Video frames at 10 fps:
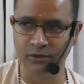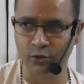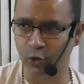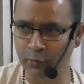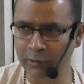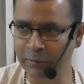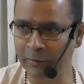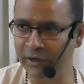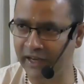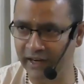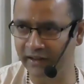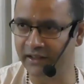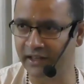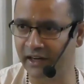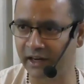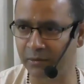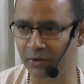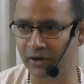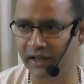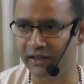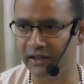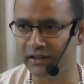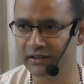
So many people carry that surname, no, Gandhi.